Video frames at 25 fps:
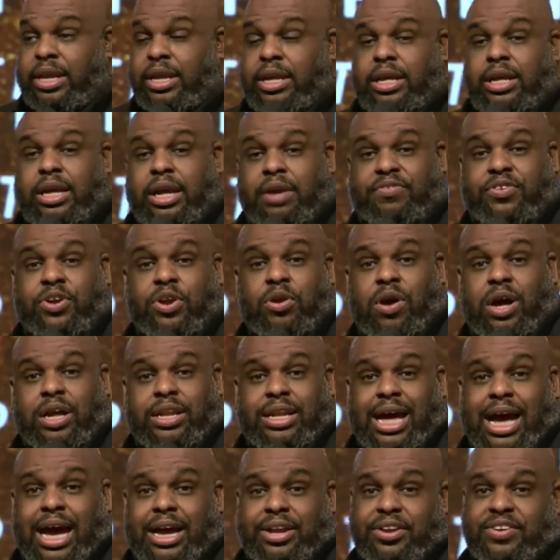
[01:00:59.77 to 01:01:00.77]
If you're
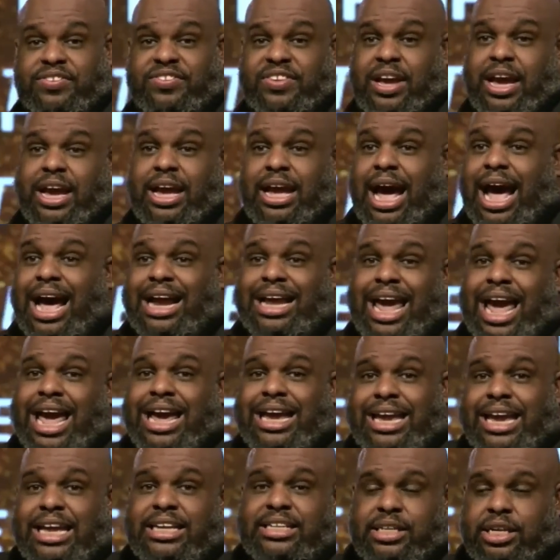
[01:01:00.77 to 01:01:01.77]
online, you're saying, I can't
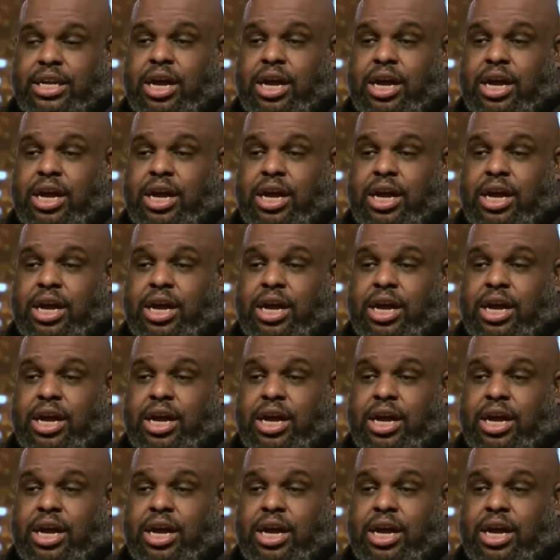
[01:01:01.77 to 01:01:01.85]
get to the